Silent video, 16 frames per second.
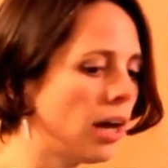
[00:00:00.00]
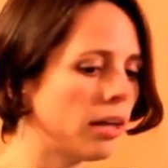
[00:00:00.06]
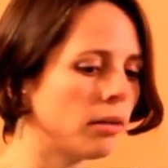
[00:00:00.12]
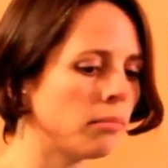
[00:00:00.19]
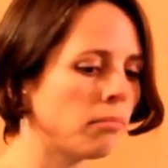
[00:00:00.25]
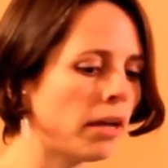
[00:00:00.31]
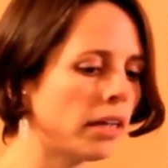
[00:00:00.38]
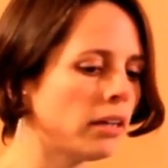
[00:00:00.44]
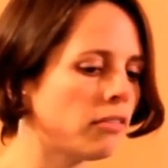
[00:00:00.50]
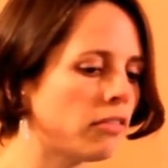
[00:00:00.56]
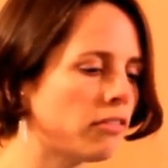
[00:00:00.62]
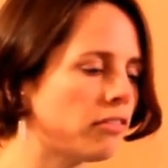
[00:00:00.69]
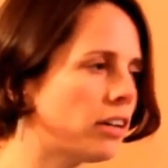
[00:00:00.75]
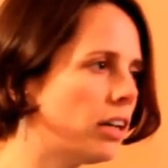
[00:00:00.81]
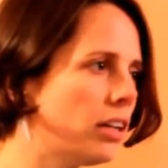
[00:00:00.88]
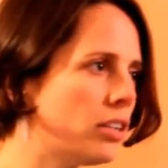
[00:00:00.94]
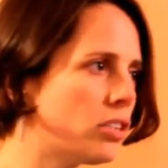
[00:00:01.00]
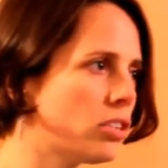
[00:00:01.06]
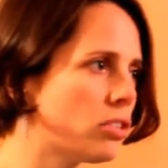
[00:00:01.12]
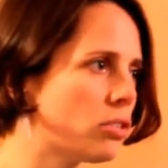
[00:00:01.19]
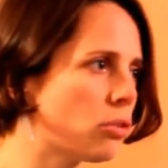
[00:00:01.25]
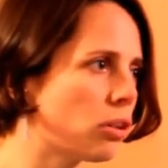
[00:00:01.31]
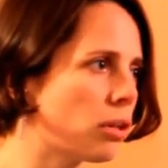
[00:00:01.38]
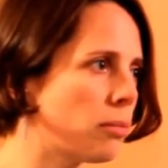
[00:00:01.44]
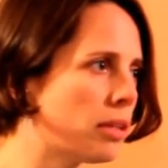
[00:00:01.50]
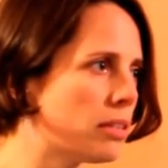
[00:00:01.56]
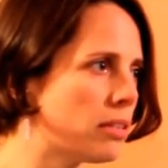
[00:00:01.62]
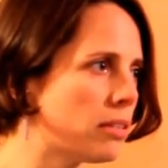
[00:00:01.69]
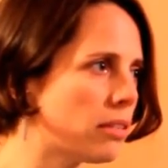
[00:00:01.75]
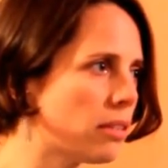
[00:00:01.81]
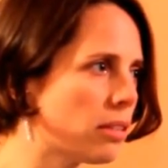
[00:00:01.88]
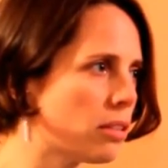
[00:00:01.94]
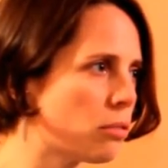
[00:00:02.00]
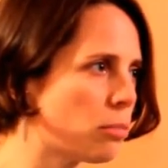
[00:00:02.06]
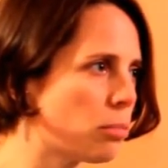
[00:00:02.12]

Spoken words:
And many of the violations documented in this